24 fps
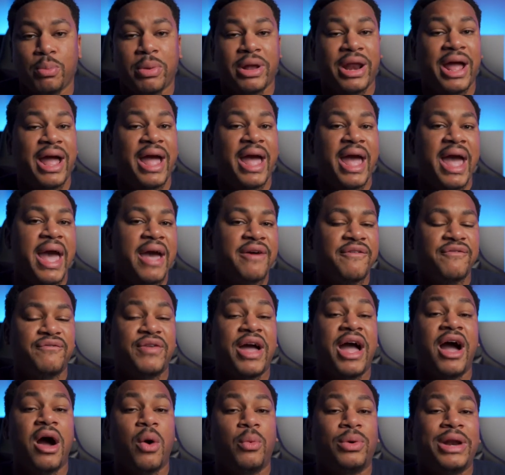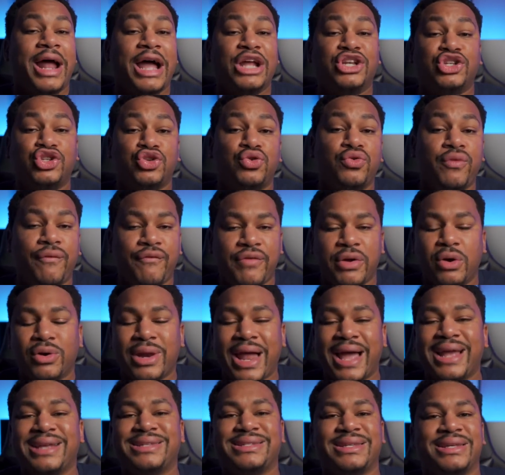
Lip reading: But I have found when I do feel like